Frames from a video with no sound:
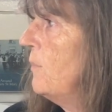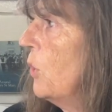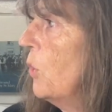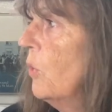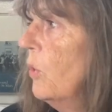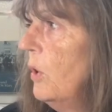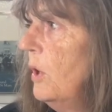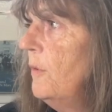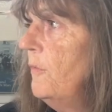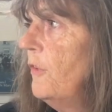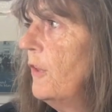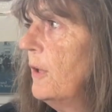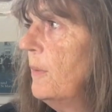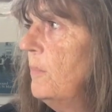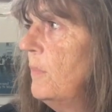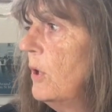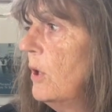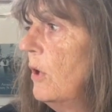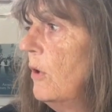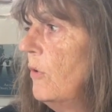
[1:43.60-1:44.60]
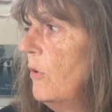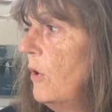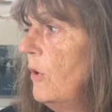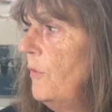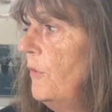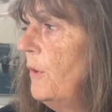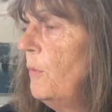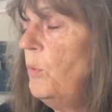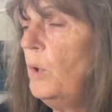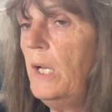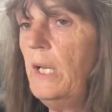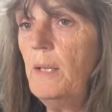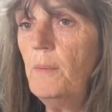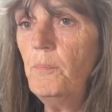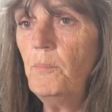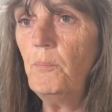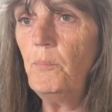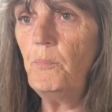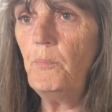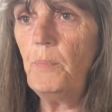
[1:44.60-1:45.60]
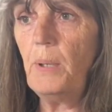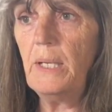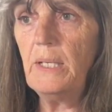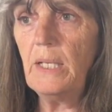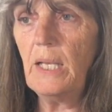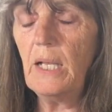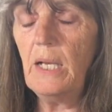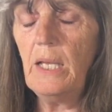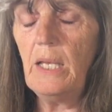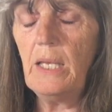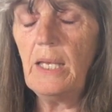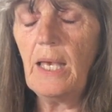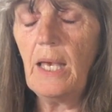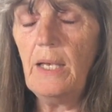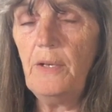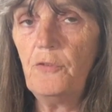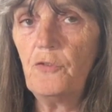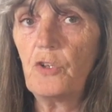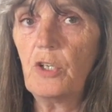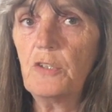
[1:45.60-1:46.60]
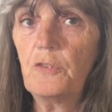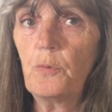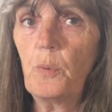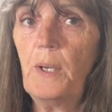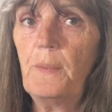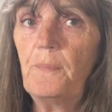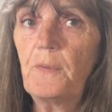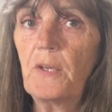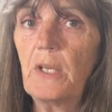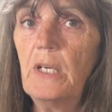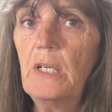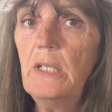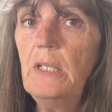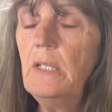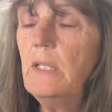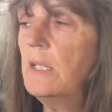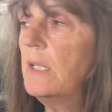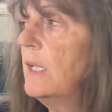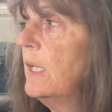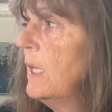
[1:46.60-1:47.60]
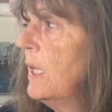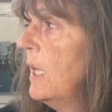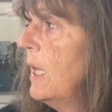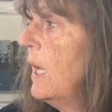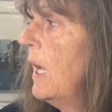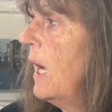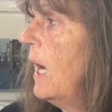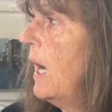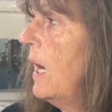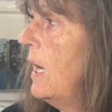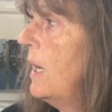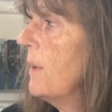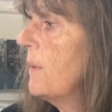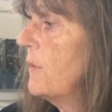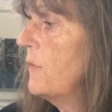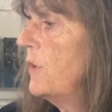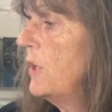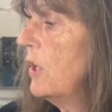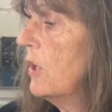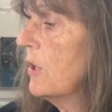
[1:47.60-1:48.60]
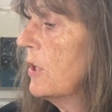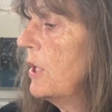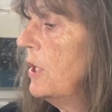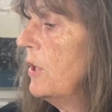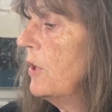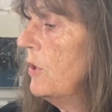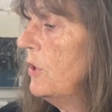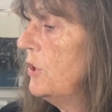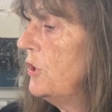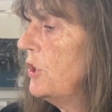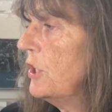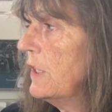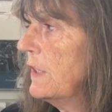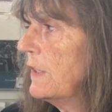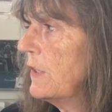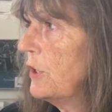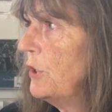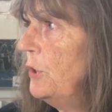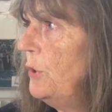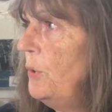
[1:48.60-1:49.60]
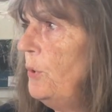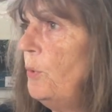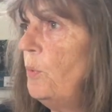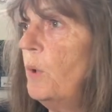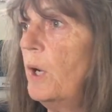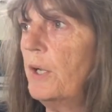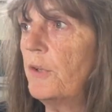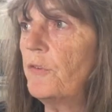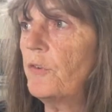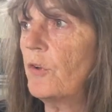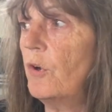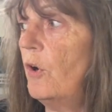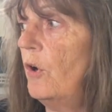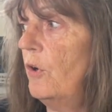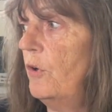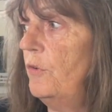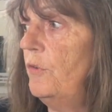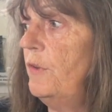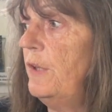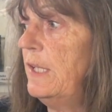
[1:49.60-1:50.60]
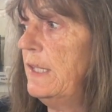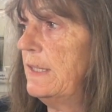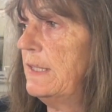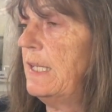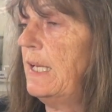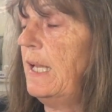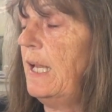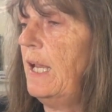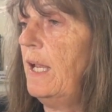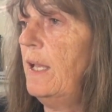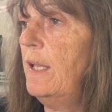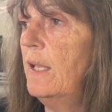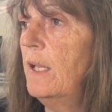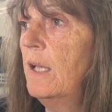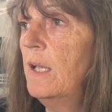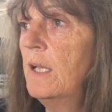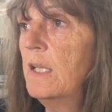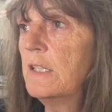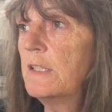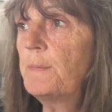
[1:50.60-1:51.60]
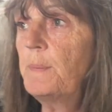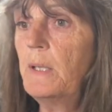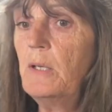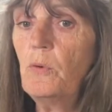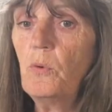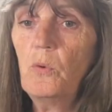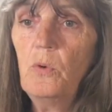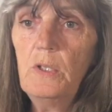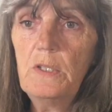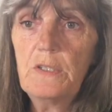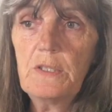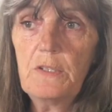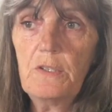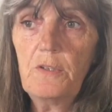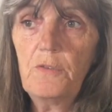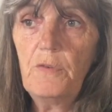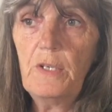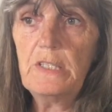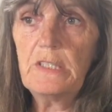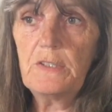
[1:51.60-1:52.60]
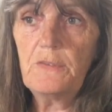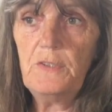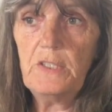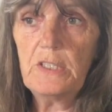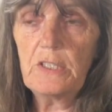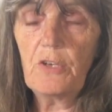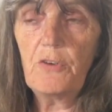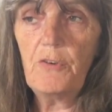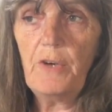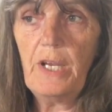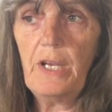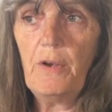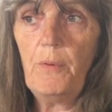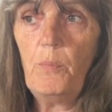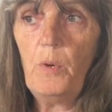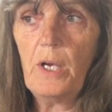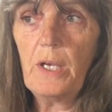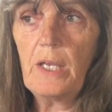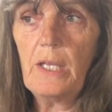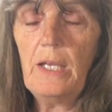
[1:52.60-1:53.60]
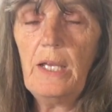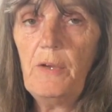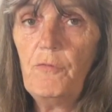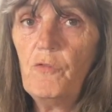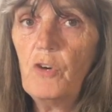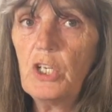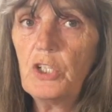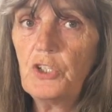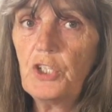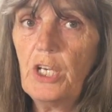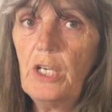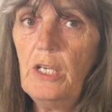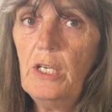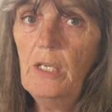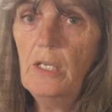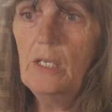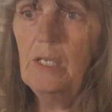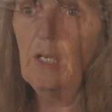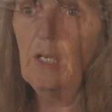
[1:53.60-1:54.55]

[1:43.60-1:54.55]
All of them are on the William Pengelly Cave Trust website, because the archaeologist who worked on this dig spent the rest of his career working in Russia.